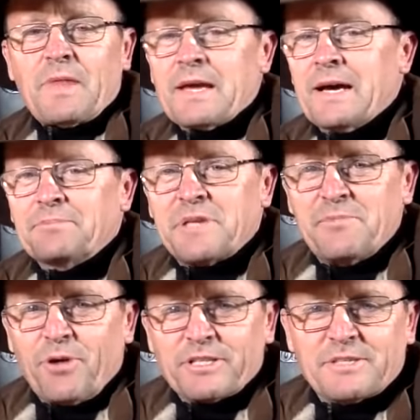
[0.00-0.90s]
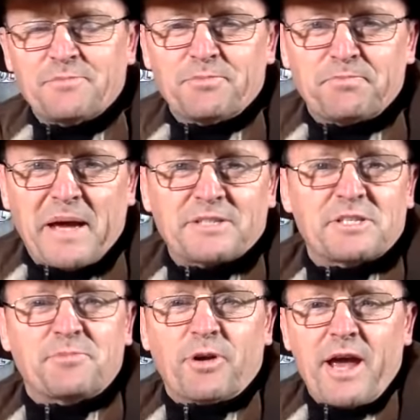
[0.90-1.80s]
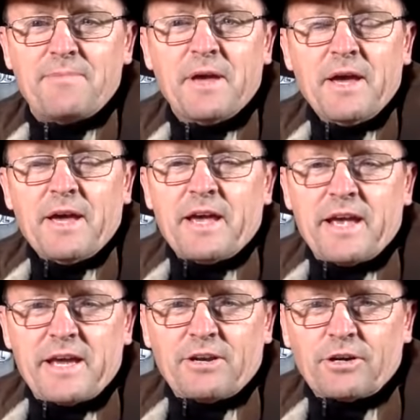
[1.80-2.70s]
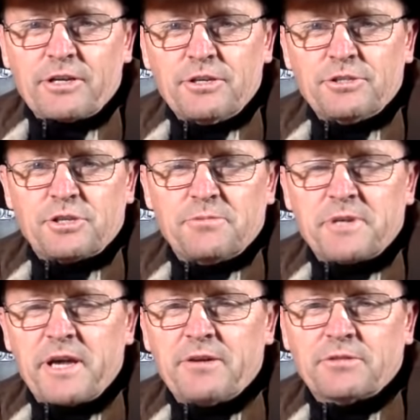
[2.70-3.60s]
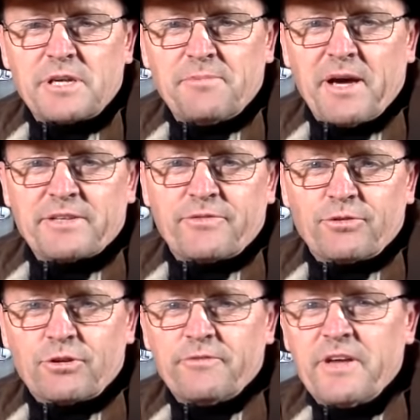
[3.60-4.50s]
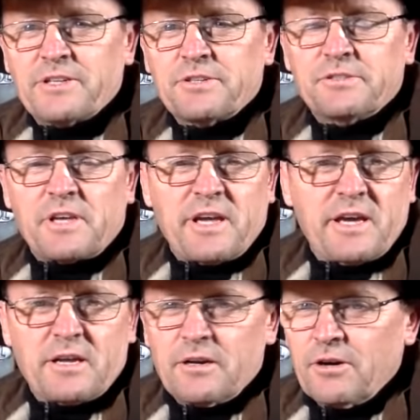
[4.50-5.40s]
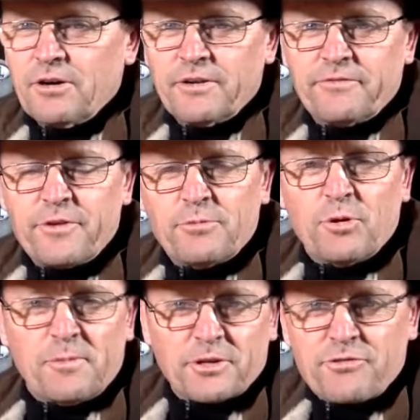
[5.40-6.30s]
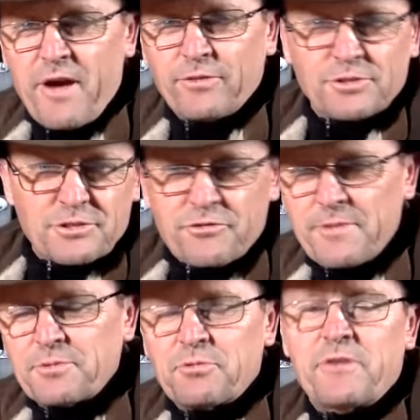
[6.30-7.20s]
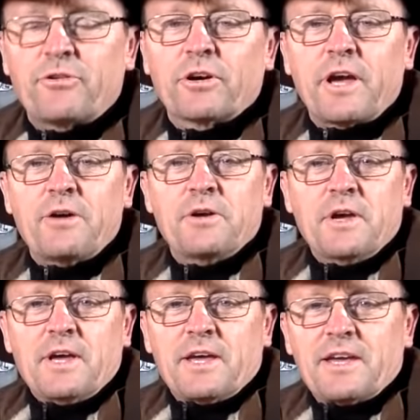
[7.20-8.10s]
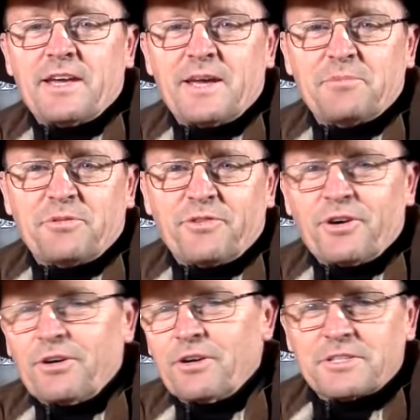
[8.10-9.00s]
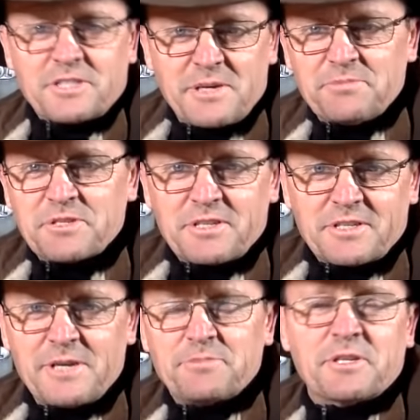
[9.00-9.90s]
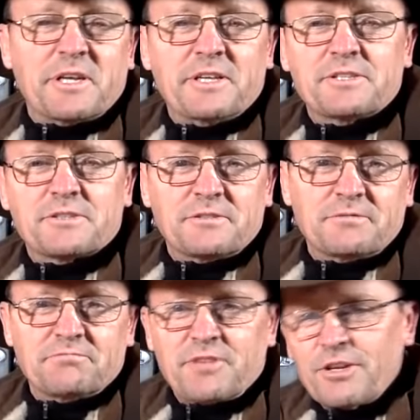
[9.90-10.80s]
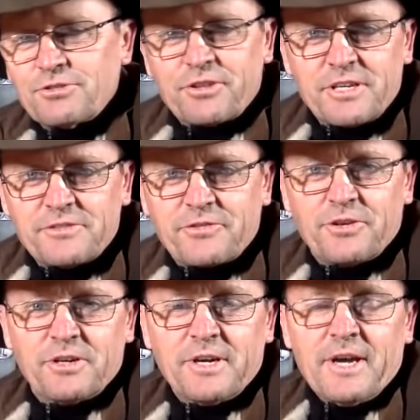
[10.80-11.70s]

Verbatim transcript: Um, Tim Bates is, Bates is, my name, and I've got a YouTube channel, Tim Bates Ford Adventures, and I film all my travels and trips wherever I go and provide a lot of tips and, tips and hints and those sort of things for,